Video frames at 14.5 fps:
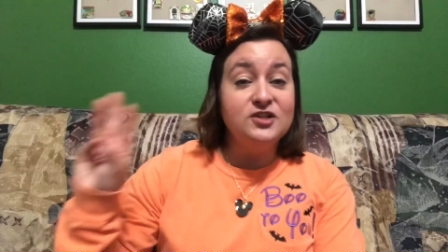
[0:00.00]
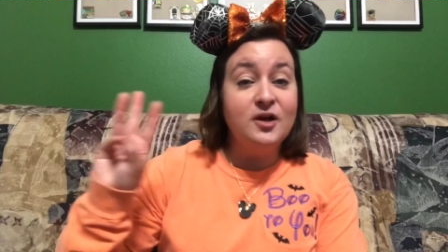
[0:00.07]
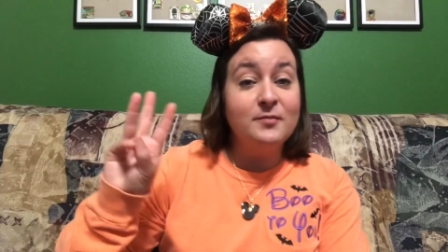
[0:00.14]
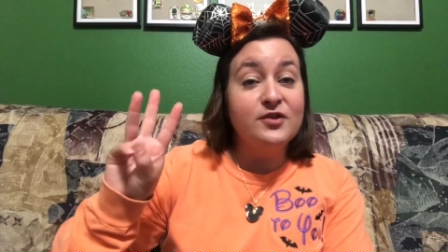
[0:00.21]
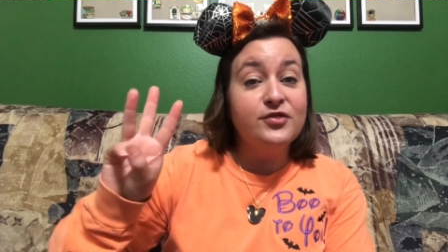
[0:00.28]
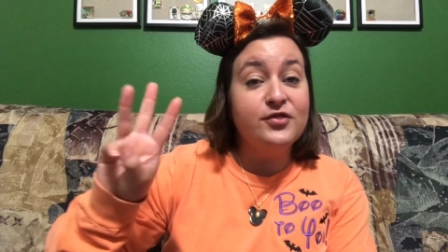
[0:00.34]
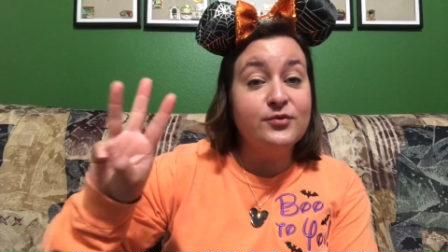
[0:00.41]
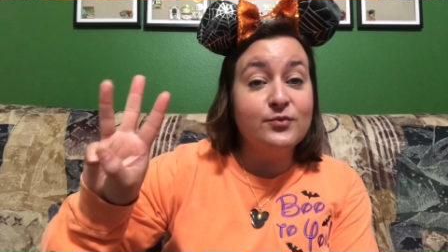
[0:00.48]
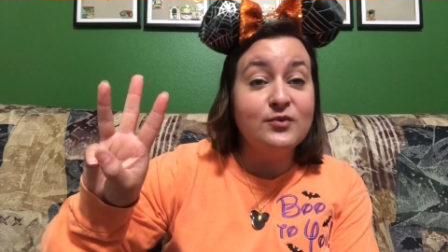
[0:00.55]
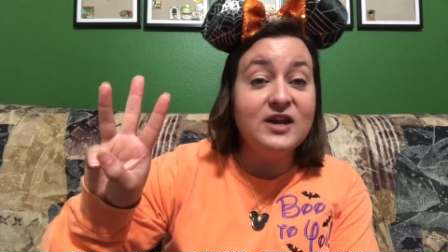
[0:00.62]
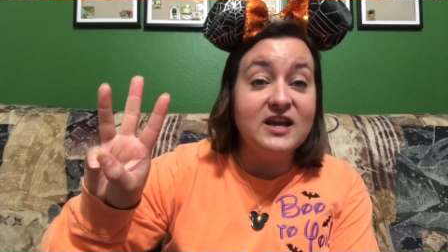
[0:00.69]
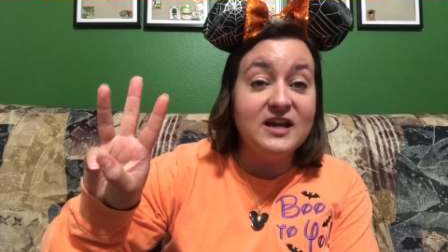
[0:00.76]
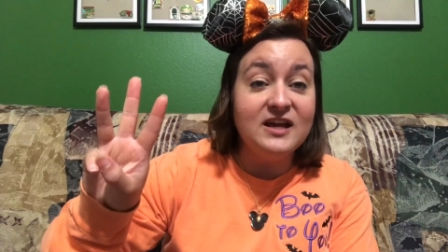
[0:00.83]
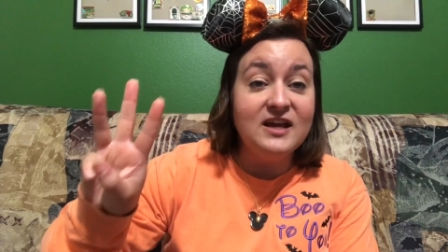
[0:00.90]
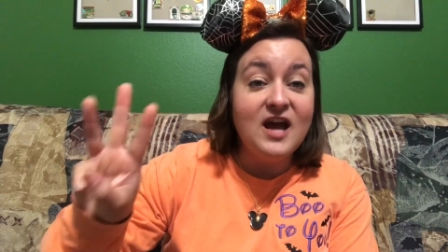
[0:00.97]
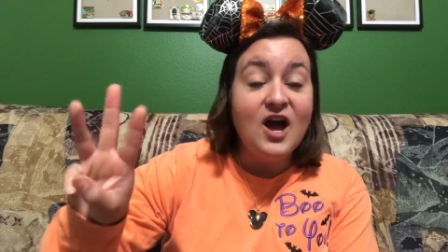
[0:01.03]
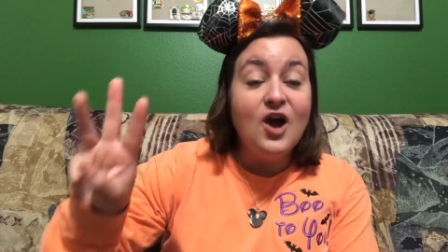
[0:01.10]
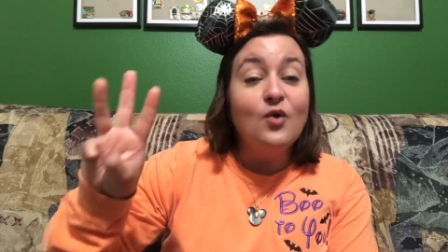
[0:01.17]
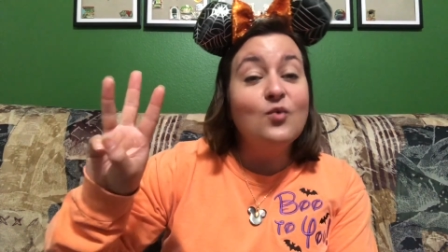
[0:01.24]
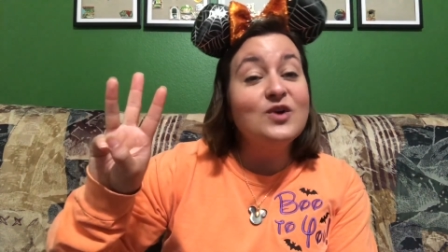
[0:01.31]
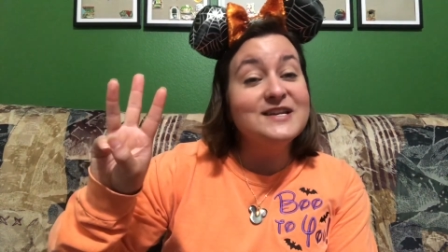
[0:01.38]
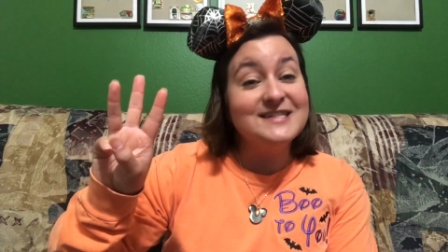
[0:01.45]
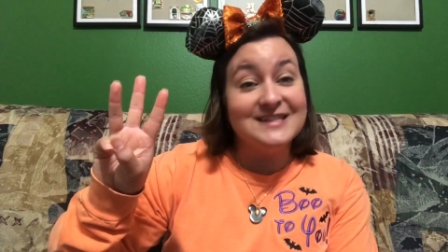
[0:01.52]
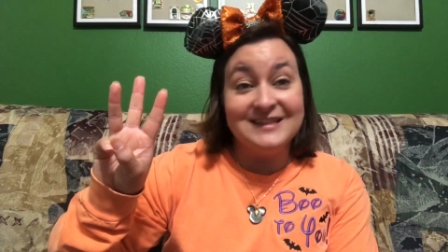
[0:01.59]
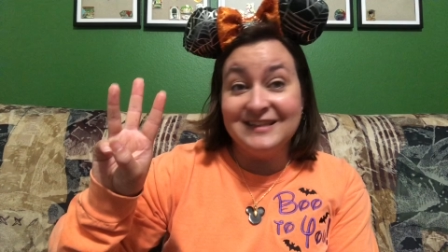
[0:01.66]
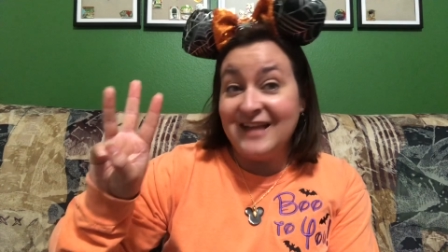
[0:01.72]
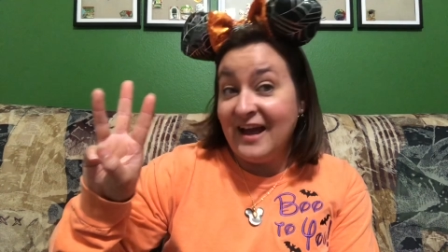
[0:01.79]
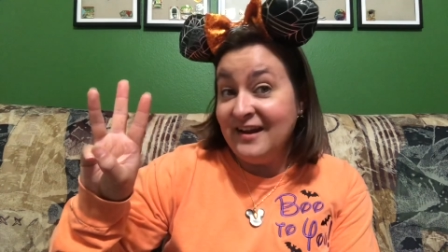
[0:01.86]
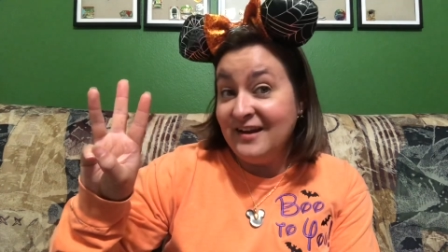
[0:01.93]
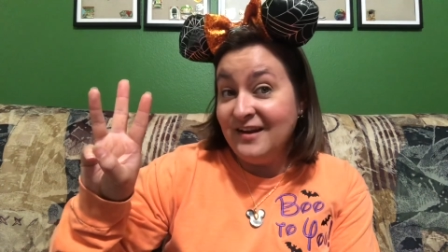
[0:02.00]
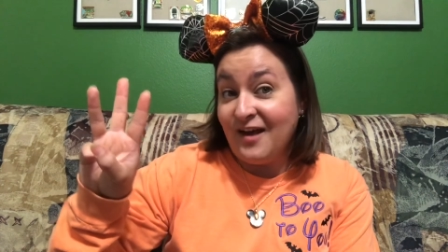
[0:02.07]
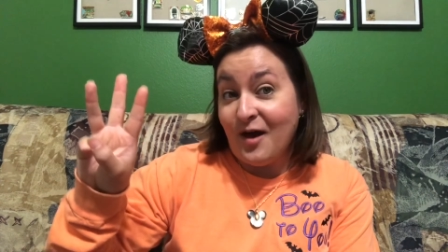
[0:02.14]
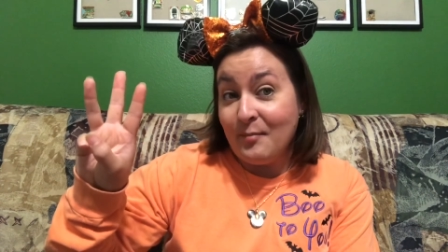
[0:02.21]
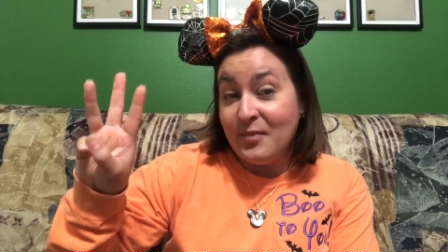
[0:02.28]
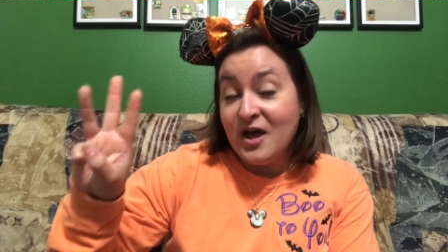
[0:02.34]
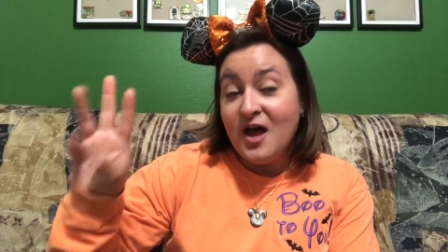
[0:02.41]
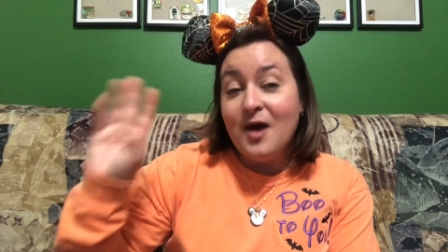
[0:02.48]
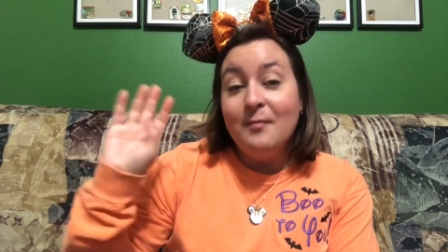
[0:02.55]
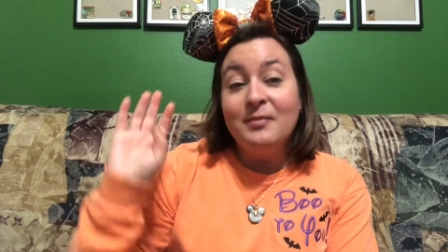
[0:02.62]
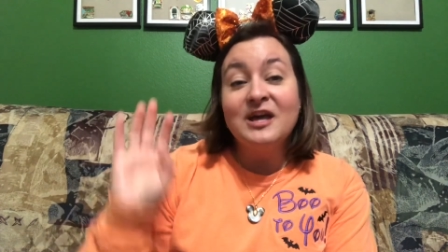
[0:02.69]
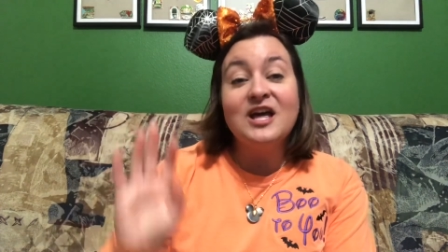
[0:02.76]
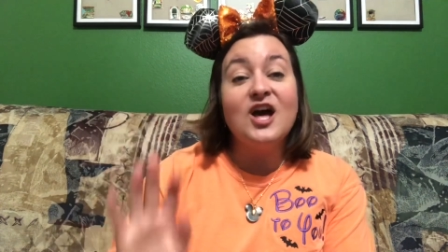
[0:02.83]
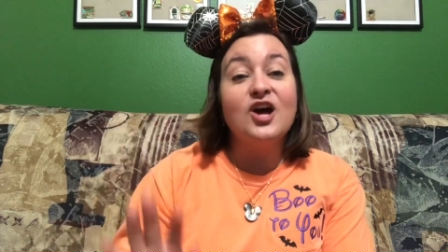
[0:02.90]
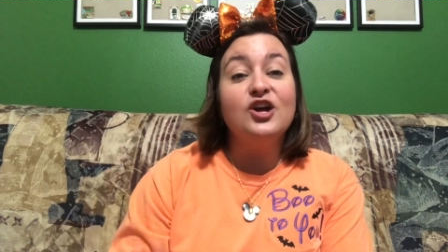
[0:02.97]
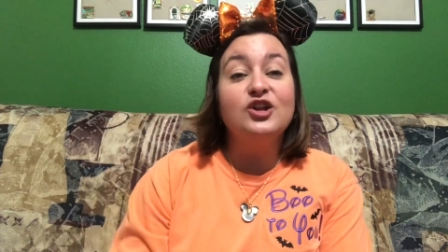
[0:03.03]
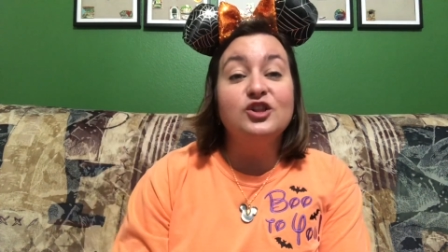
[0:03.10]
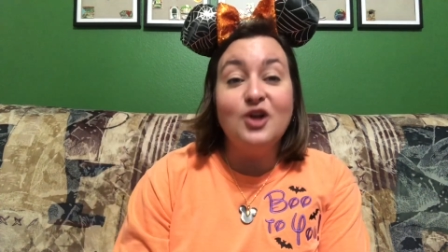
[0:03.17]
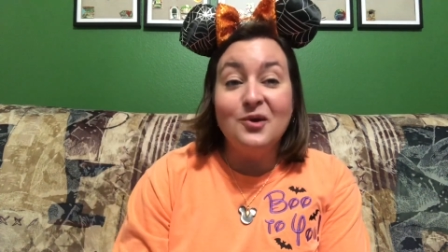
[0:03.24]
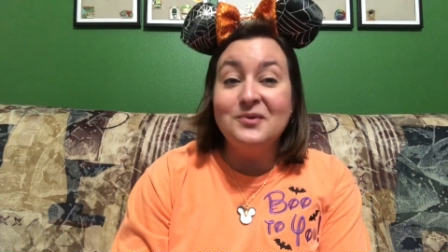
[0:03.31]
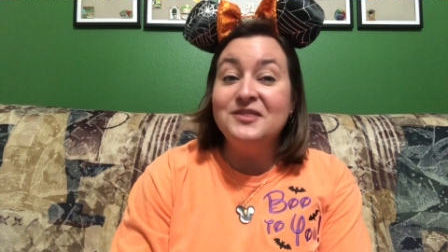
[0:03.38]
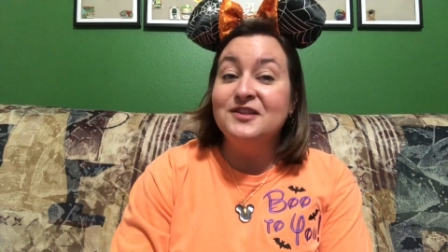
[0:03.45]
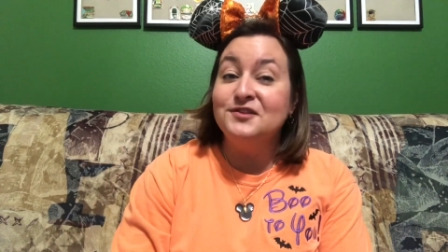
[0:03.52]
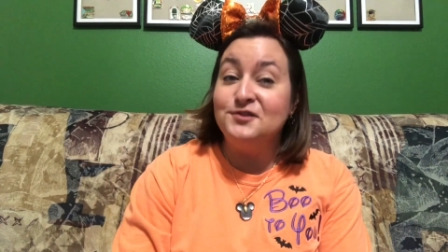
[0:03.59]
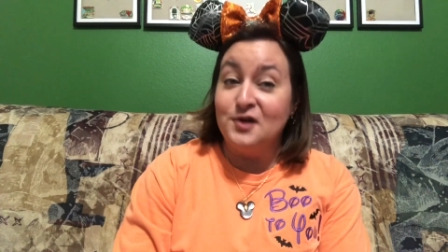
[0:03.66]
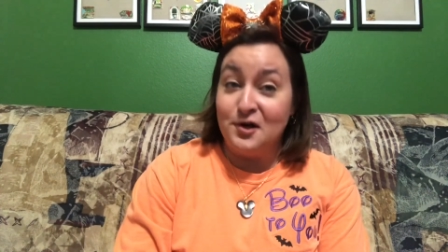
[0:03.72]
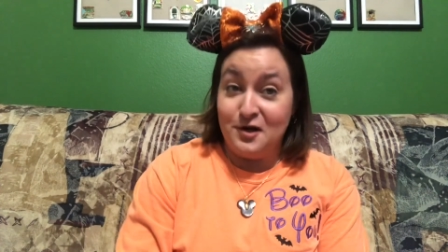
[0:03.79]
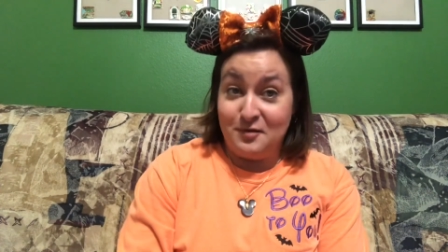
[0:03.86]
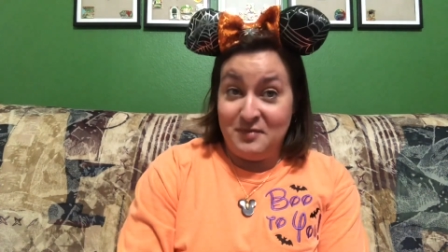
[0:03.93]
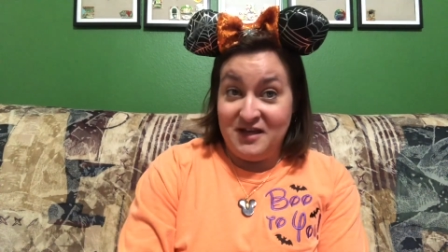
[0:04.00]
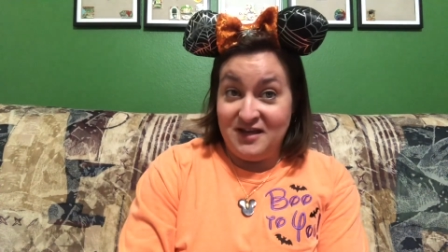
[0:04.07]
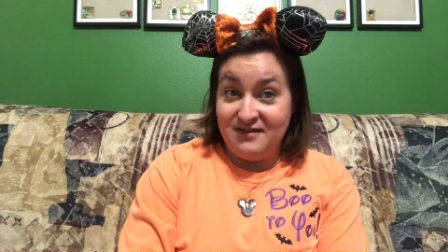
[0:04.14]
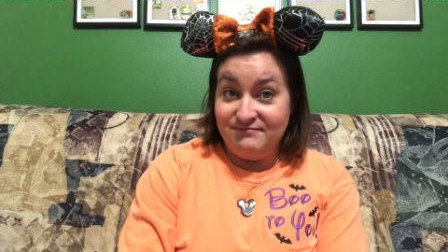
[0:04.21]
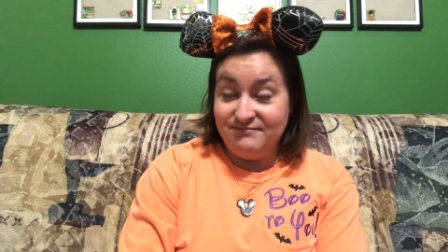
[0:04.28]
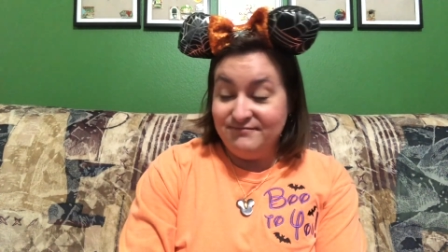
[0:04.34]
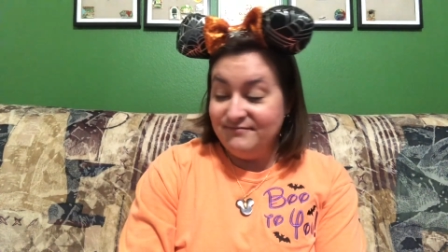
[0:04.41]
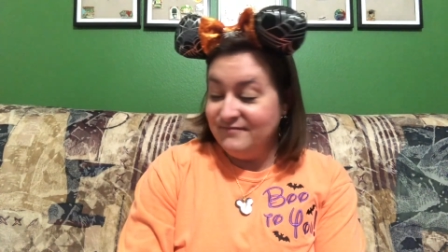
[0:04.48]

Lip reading: number 3 was light it up. Pick a glow-in-the-dark pin.